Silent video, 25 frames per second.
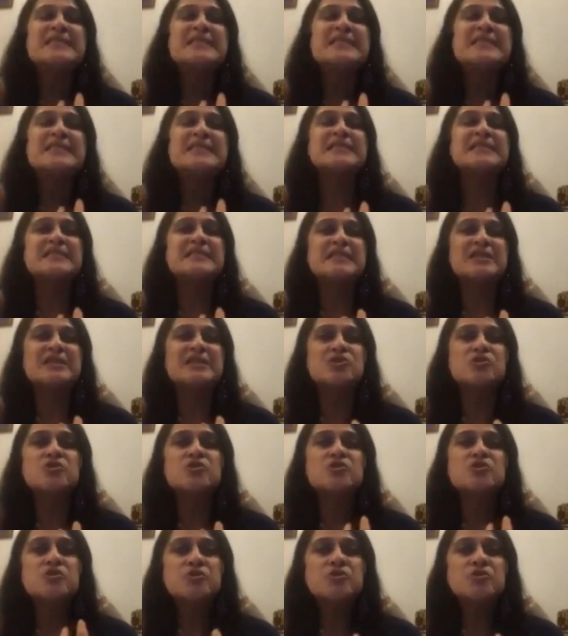it into
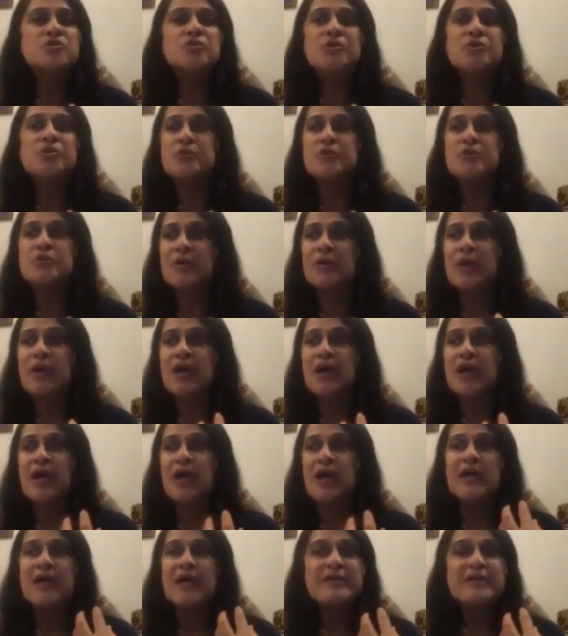neuro
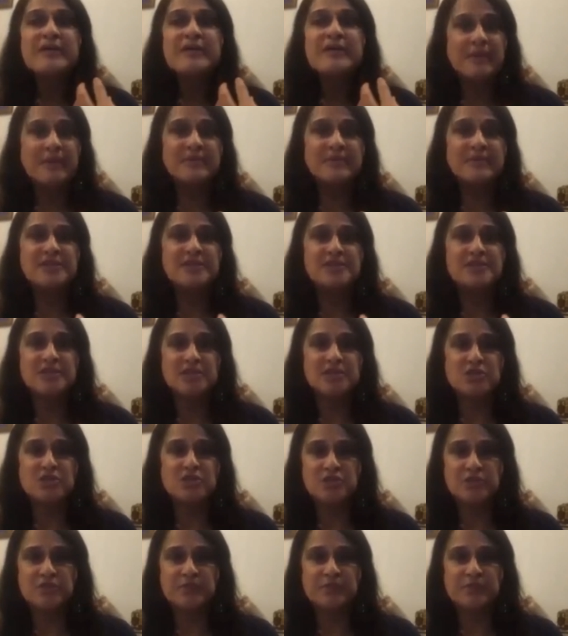rehabilitation.